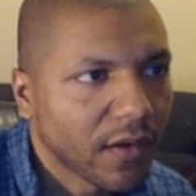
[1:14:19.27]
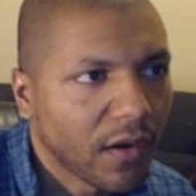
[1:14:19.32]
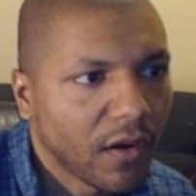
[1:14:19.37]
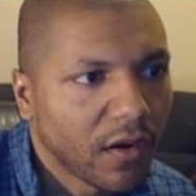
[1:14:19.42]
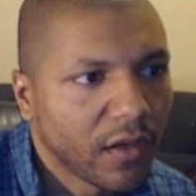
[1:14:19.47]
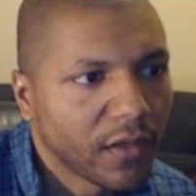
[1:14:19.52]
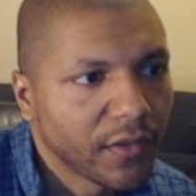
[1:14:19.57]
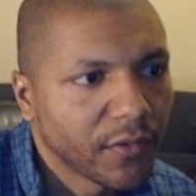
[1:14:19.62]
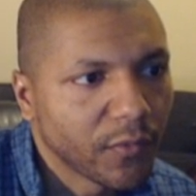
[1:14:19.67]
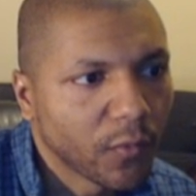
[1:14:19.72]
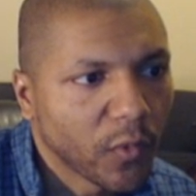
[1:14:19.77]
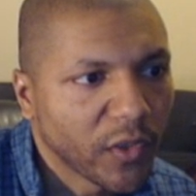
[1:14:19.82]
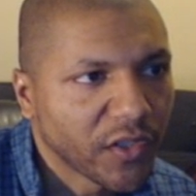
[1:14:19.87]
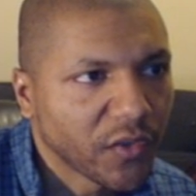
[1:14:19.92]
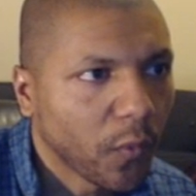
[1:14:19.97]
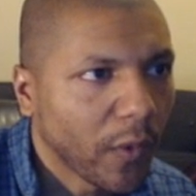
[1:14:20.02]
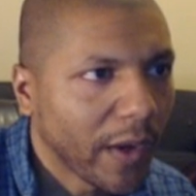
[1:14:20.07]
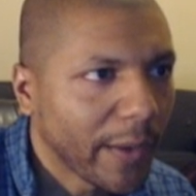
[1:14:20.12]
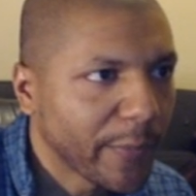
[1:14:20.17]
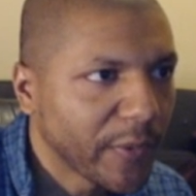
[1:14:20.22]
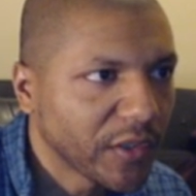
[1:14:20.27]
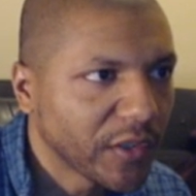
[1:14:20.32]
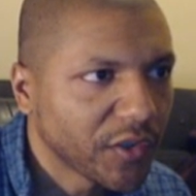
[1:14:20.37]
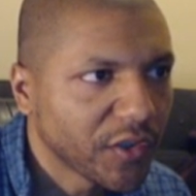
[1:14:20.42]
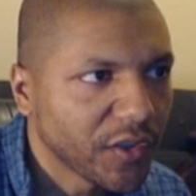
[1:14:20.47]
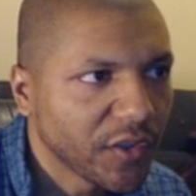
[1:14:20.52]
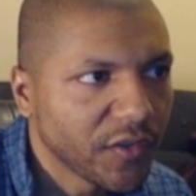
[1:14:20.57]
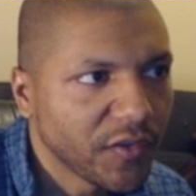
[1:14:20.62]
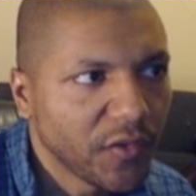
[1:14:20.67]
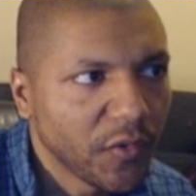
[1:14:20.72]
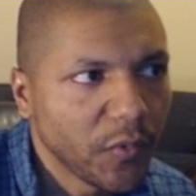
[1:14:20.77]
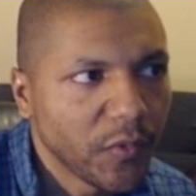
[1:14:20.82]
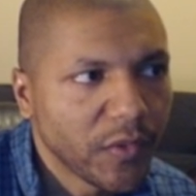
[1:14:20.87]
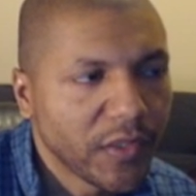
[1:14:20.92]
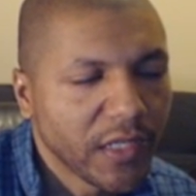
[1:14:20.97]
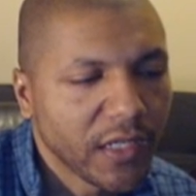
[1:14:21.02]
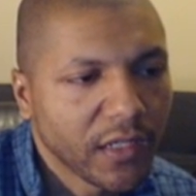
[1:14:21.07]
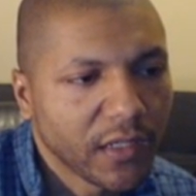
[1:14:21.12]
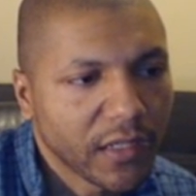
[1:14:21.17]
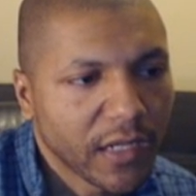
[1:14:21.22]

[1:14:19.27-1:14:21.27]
on which weapon she's using,